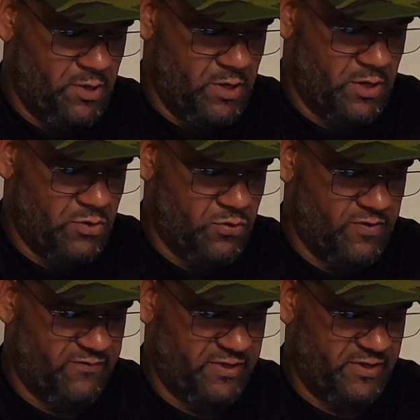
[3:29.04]

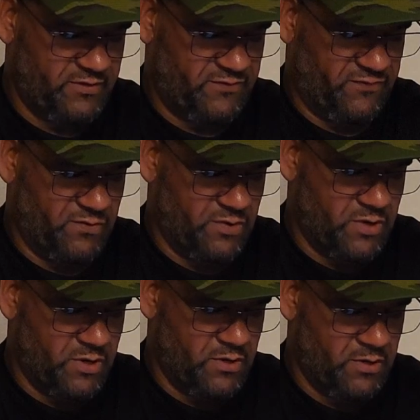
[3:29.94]
equivalents
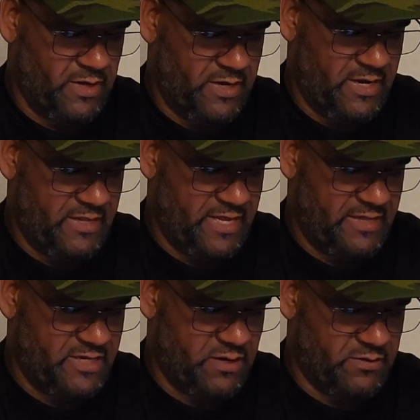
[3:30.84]
for, and they
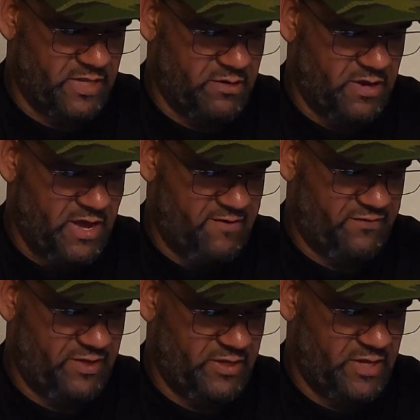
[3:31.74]
don't have
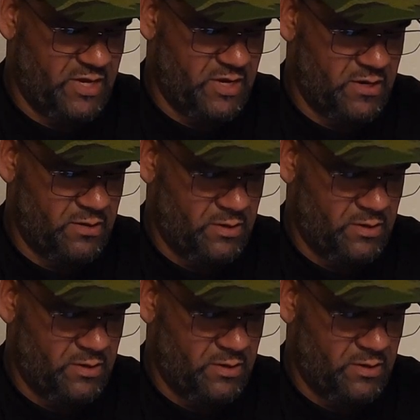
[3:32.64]
the